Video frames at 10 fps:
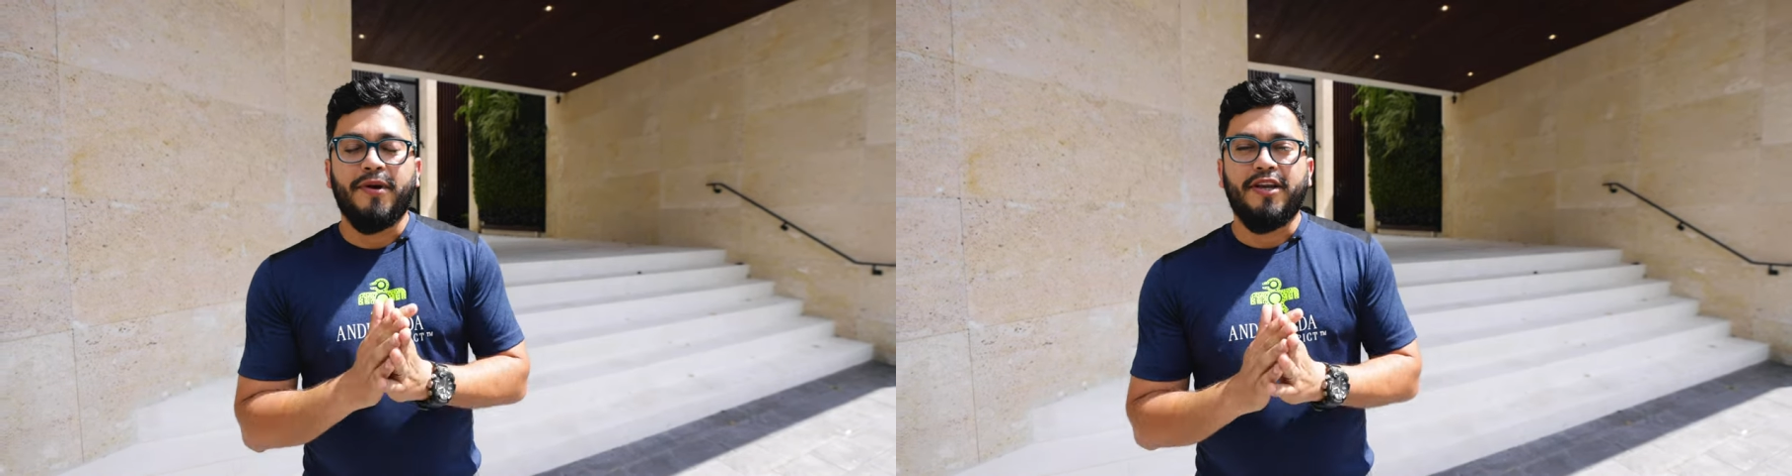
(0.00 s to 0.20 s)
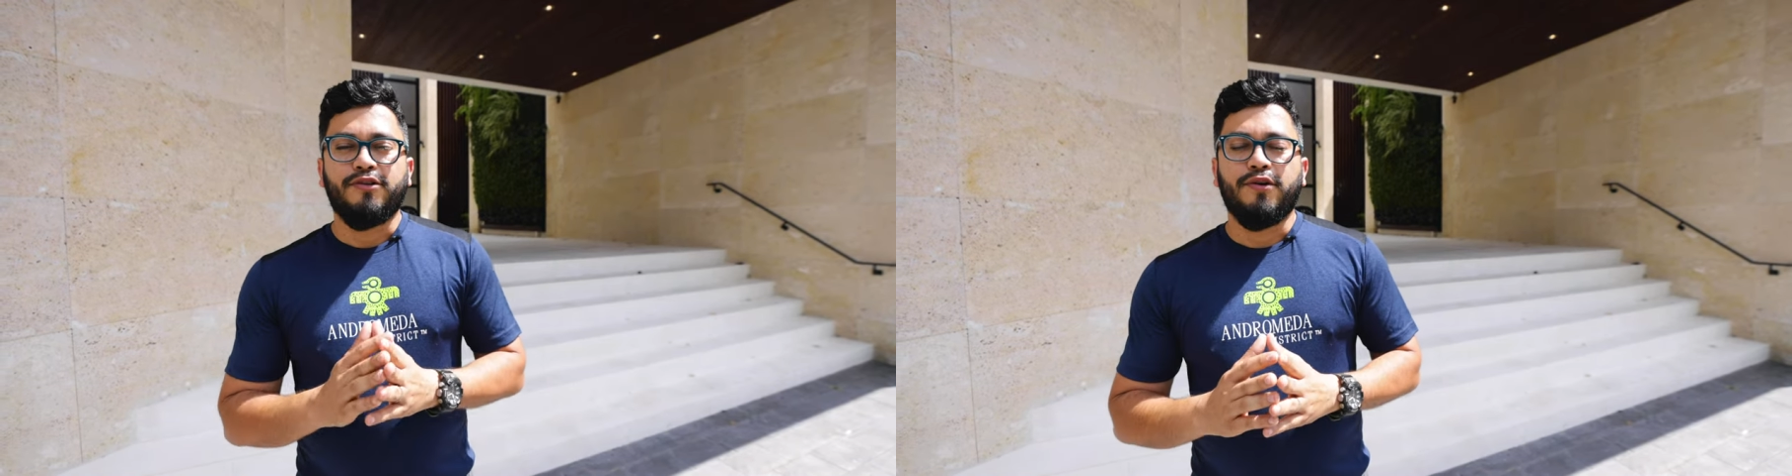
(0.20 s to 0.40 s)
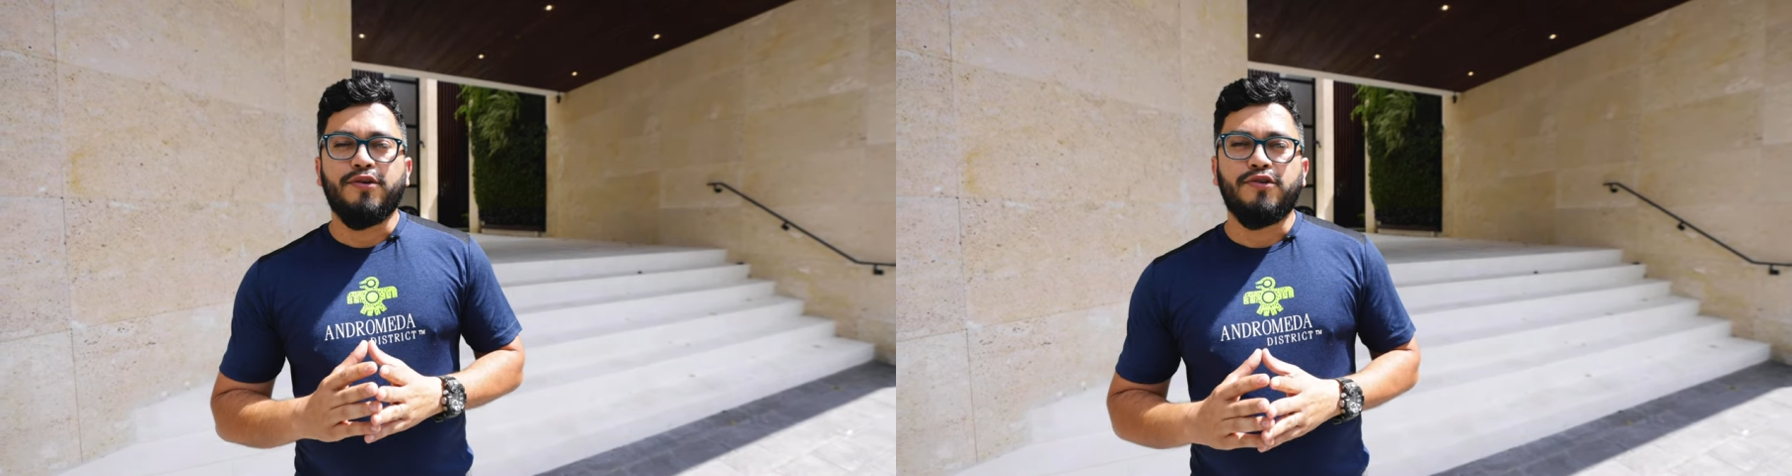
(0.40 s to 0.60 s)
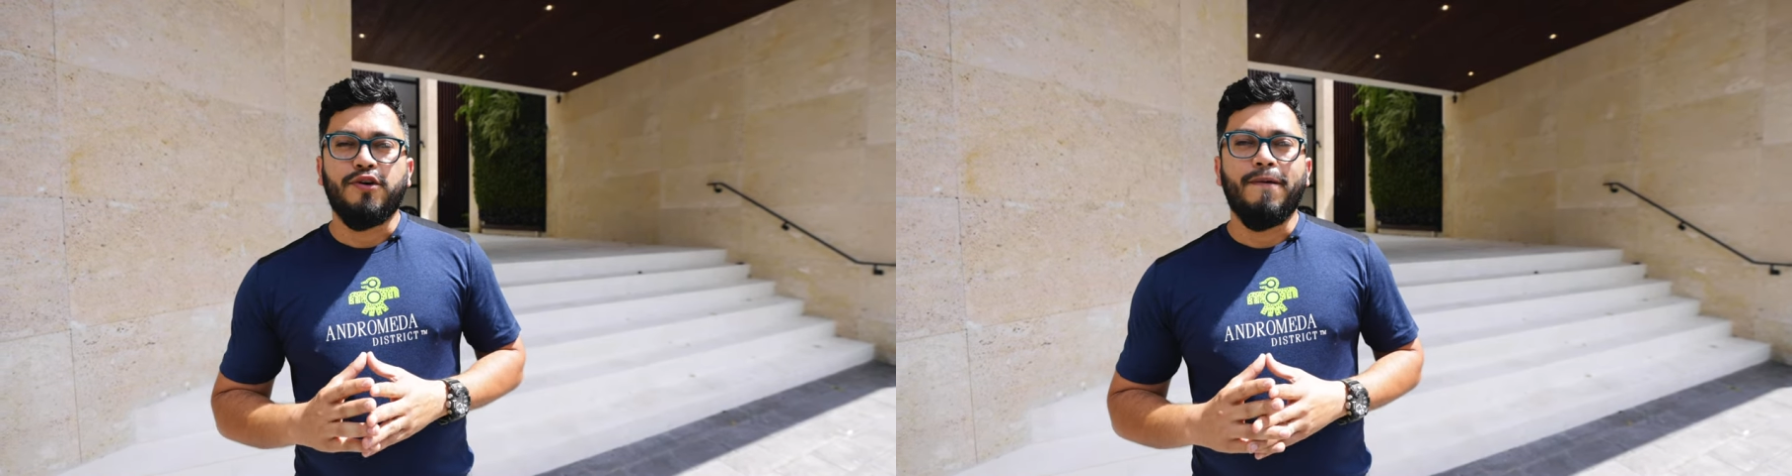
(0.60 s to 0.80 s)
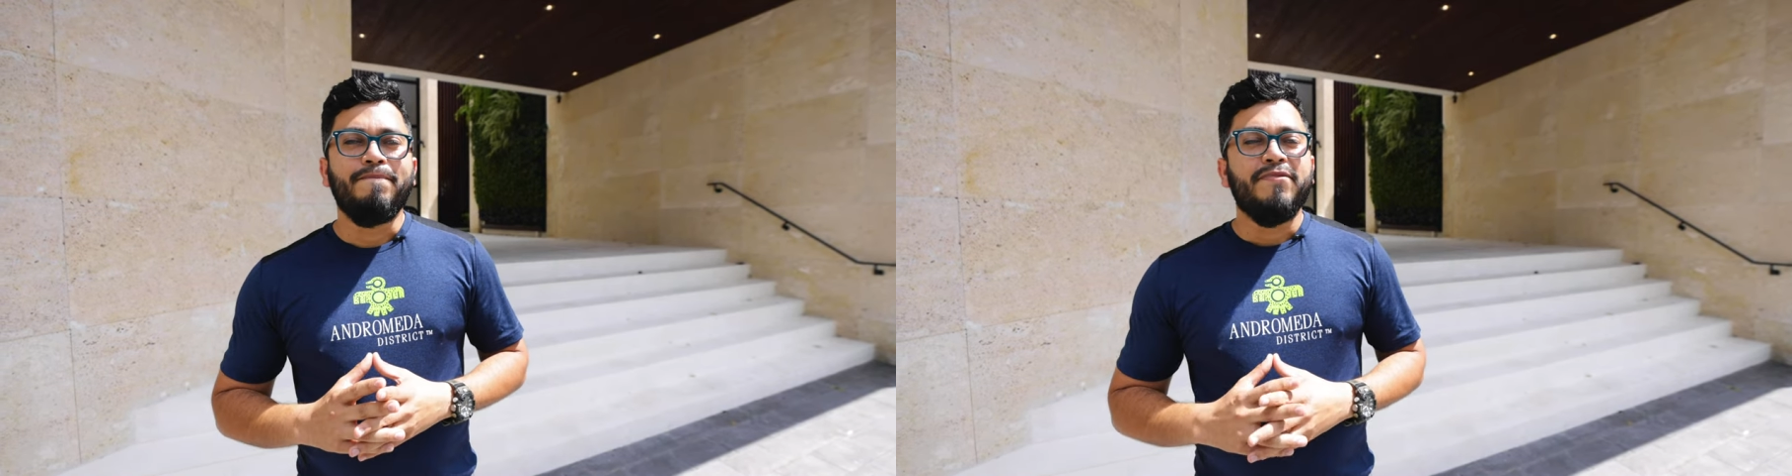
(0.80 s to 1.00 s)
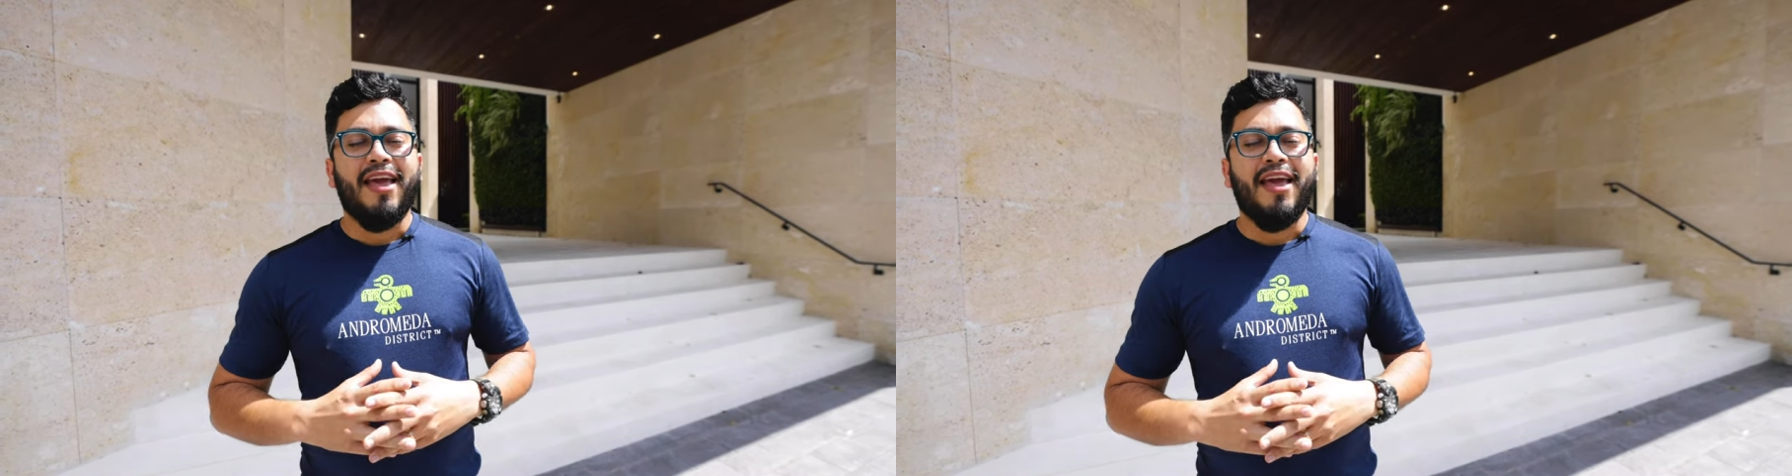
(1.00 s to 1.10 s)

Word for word: but it's also